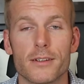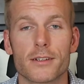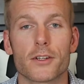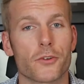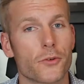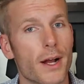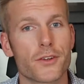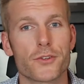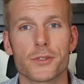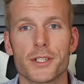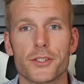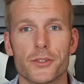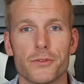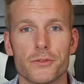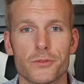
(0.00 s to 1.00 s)

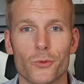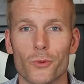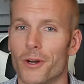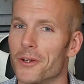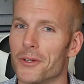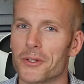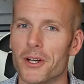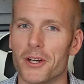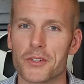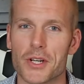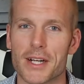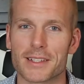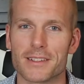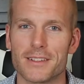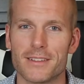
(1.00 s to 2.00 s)
Congratulations, we're under
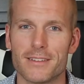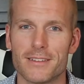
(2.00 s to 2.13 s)
contract.